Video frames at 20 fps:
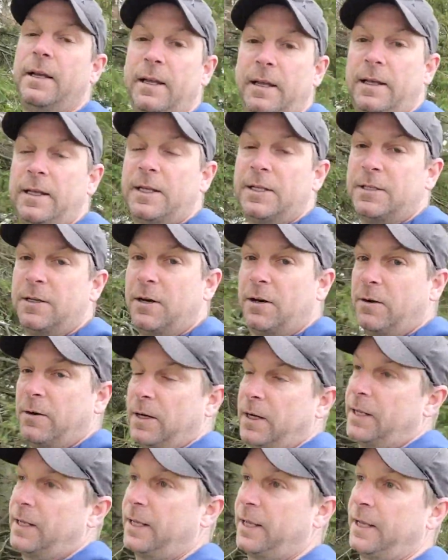So
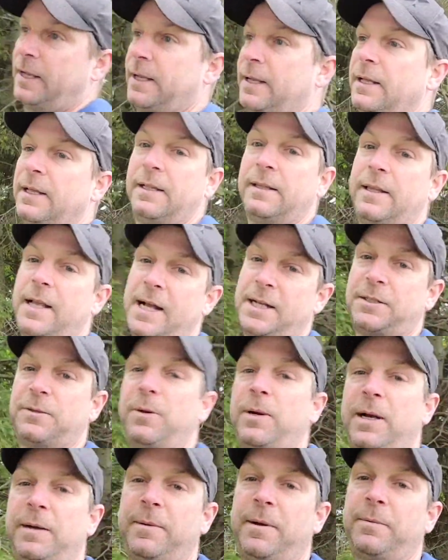that's
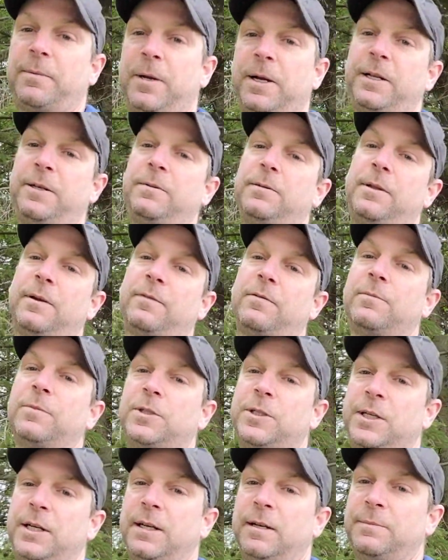why I'm upgrading to a different
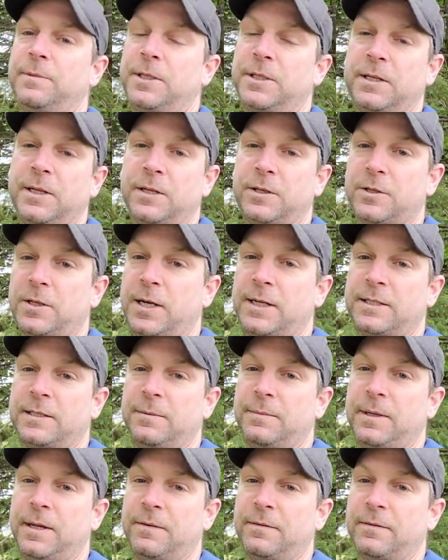machine. I'm just going to try
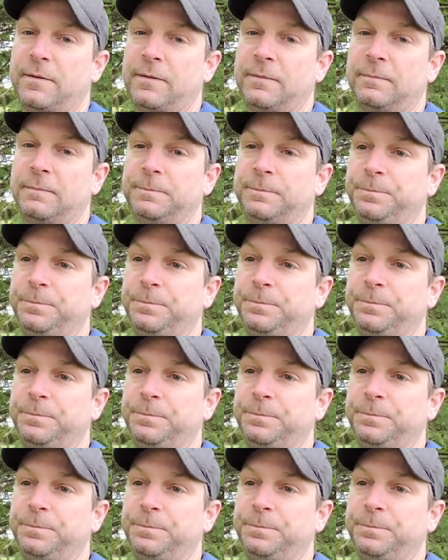something different.